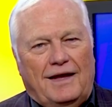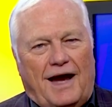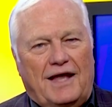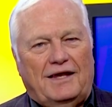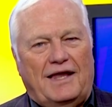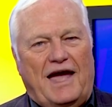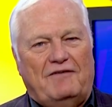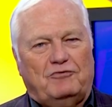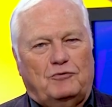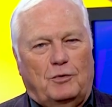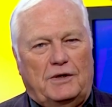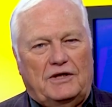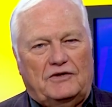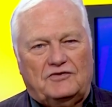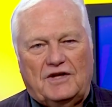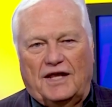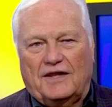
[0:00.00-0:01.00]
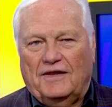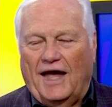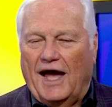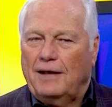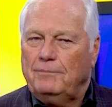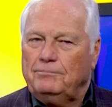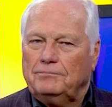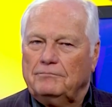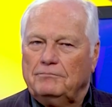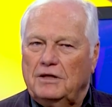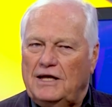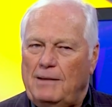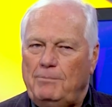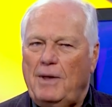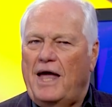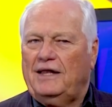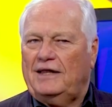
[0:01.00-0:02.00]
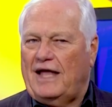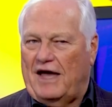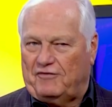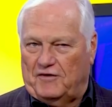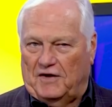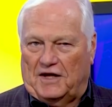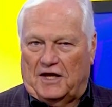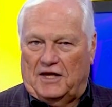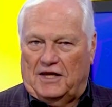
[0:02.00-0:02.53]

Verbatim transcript: I laughed when he said that, but I'm not laughing